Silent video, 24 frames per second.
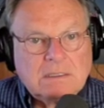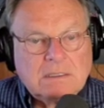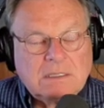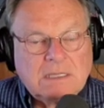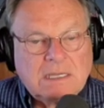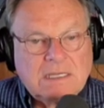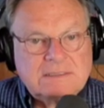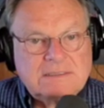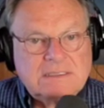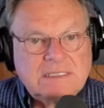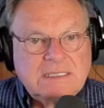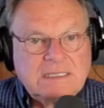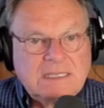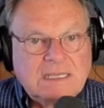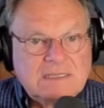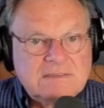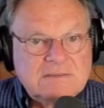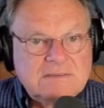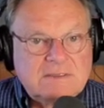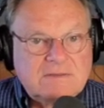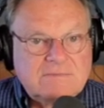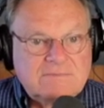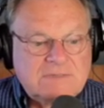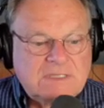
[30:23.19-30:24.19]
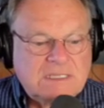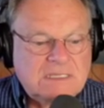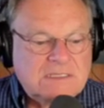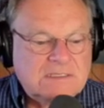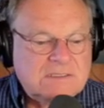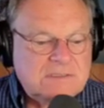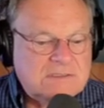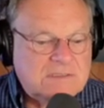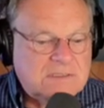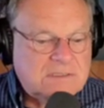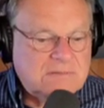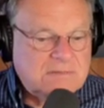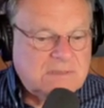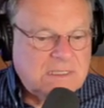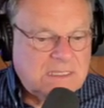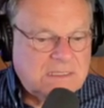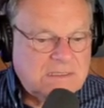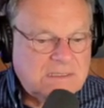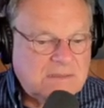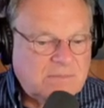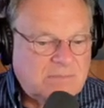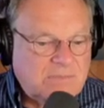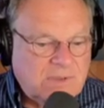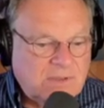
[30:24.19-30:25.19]
at the end of the
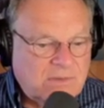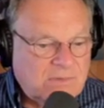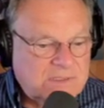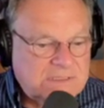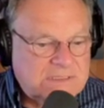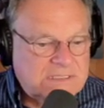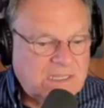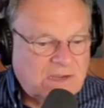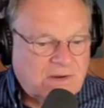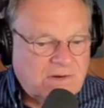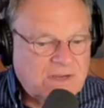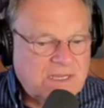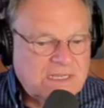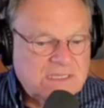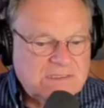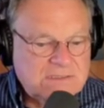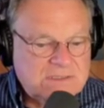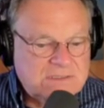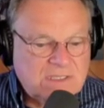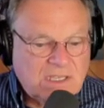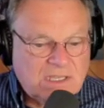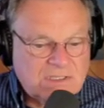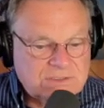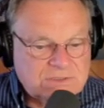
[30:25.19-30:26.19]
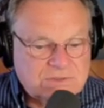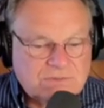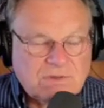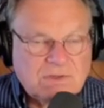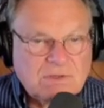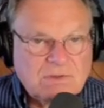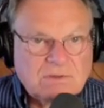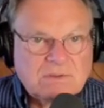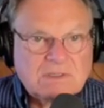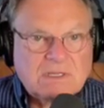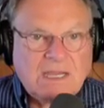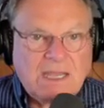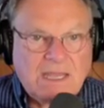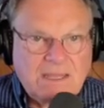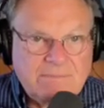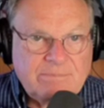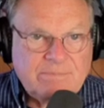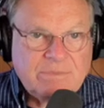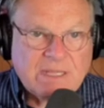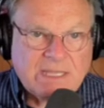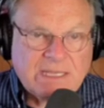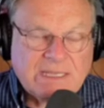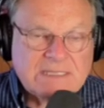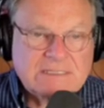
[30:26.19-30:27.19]
military-industrial
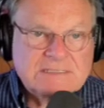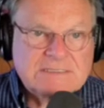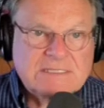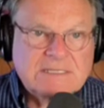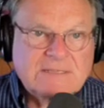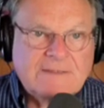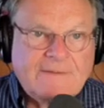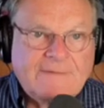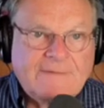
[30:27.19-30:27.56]
complex